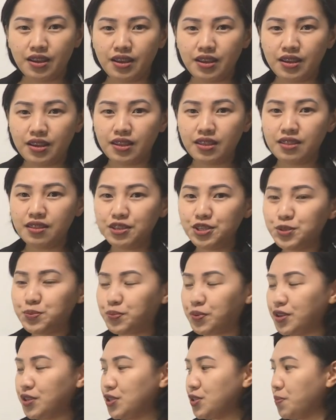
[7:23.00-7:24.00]
In this
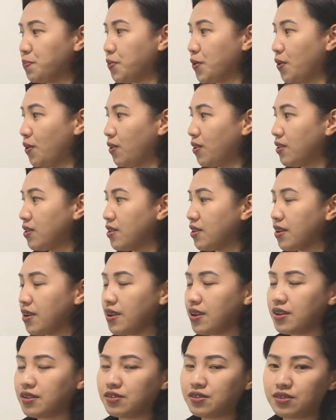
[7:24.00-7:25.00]
principle,
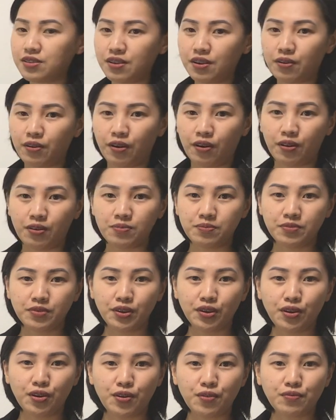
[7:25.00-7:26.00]
consider
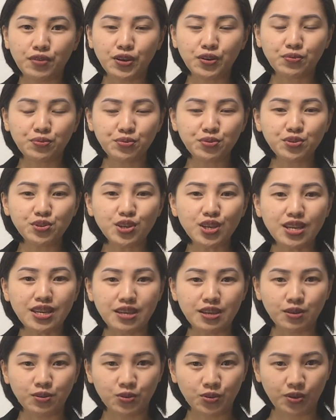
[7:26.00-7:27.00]
recruiting
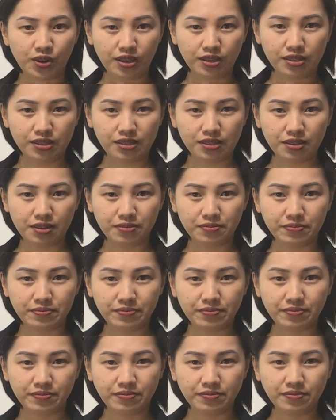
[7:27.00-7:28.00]
interest.
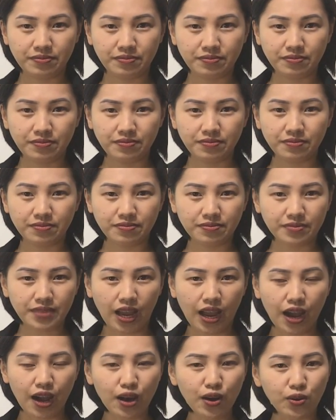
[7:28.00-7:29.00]

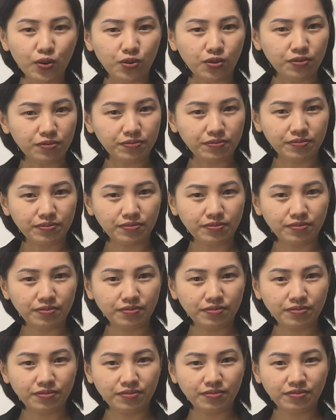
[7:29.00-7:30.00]
How?
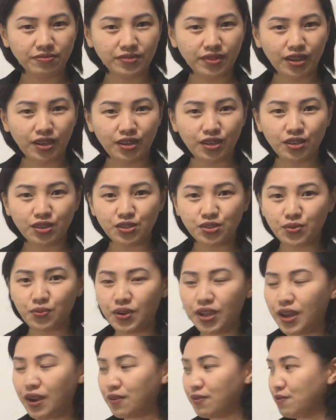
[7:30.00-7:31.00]
So we
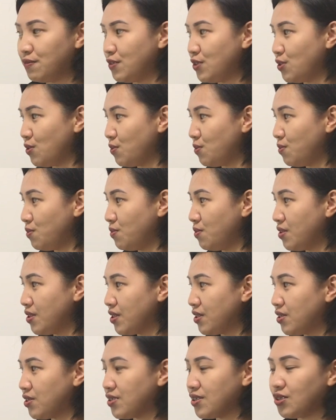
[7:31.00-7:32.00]
have two
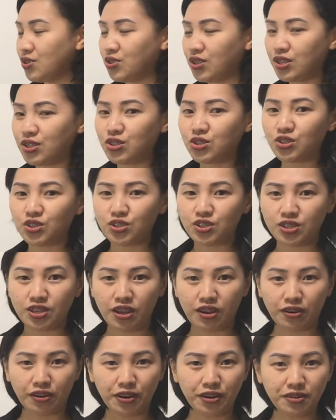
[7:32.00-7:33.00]
suggestions
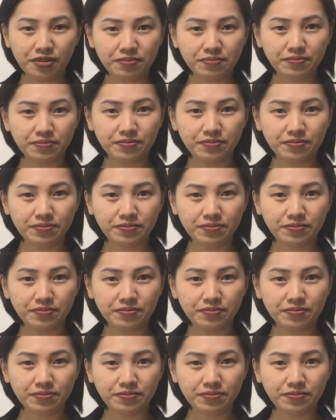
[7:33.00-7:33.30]
here.